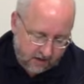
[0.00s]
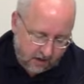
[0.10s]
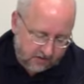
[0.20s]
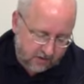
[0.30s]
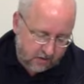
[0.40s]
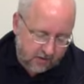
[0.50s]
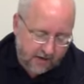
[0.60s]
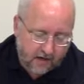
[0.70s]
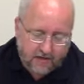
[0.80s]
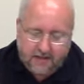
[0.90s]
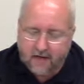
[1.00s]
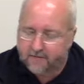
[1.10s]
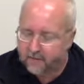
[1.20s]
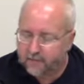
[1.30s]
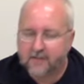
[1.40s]
Also,
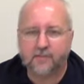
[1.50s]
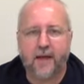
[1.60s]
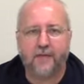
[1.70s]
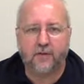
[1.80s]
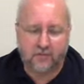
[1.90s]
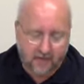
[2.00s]
Carolina from Miss Matthews'